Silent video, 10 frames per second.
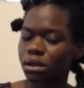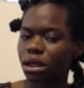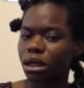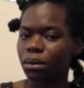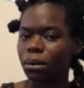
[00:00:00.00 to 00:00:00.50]

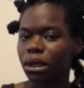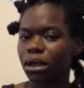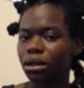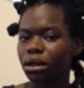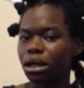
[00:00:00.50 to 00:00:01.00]

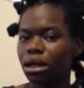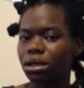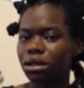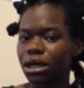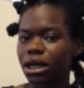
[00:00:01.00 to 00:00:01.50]
keeping
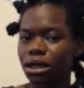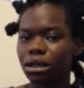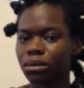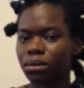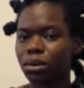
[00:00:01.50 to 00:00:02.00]

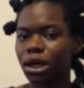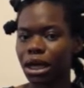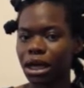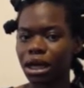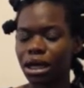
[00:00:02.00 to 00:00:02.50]
detangling my
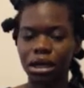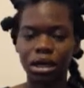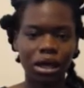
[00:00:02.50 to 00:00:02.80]
hair,